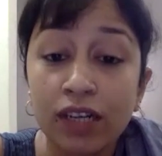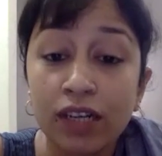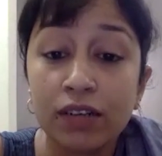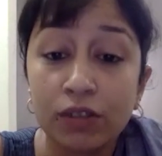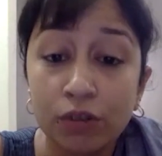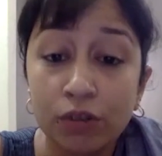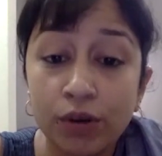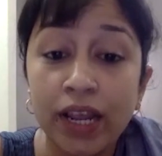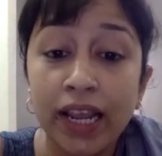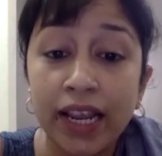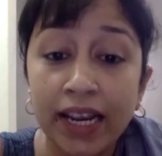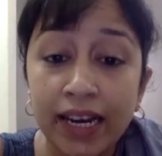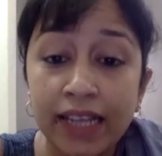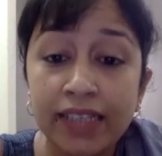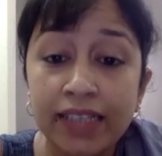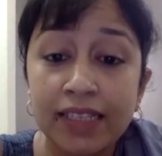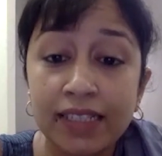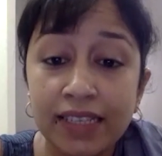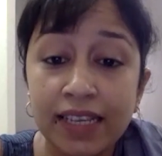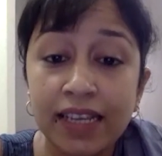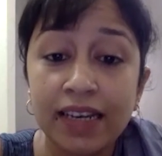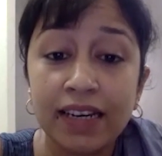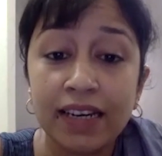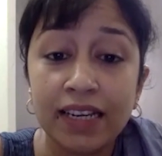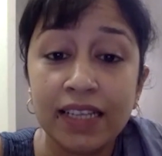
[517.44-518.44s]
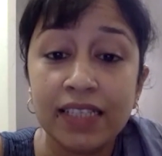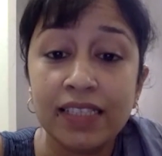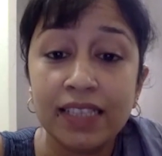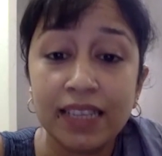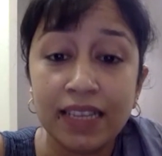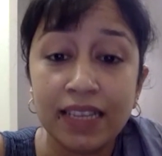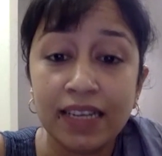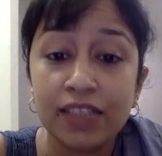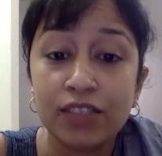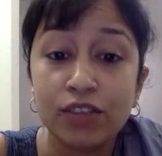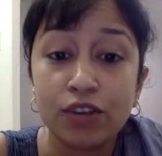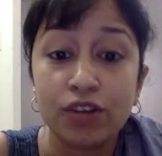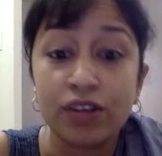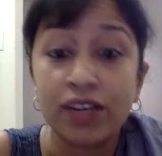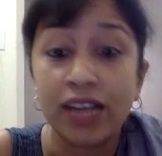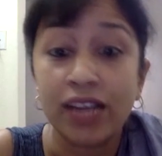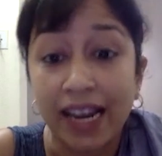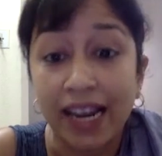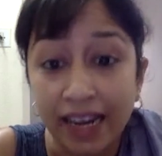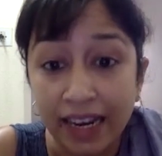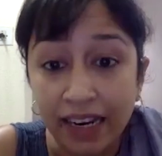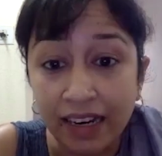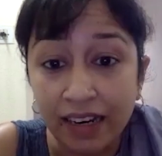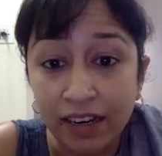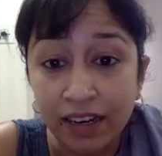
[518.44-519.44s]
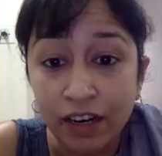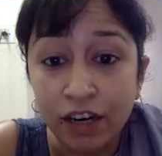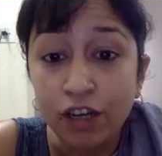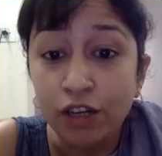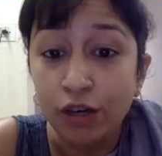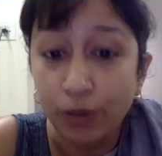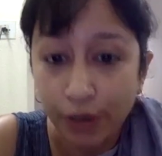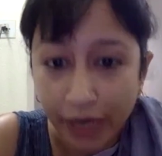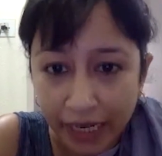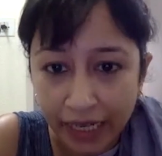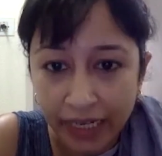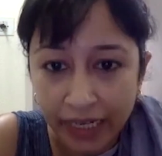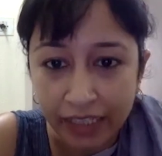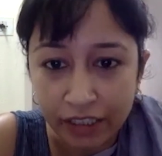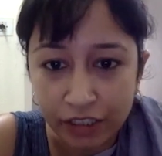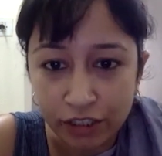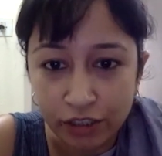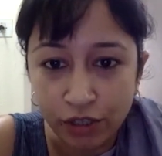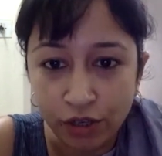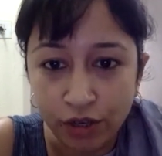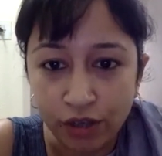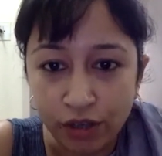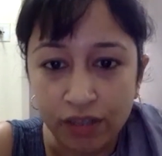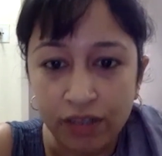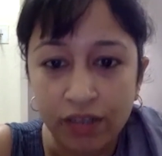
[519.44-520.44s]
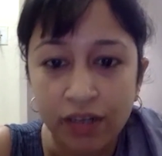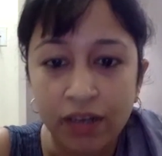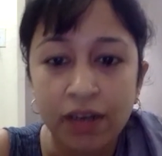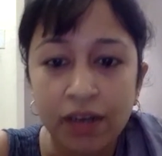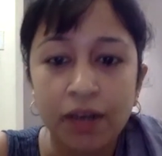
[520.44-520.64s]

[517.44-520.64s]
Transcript: today necessarily seen as organic to Indian thought.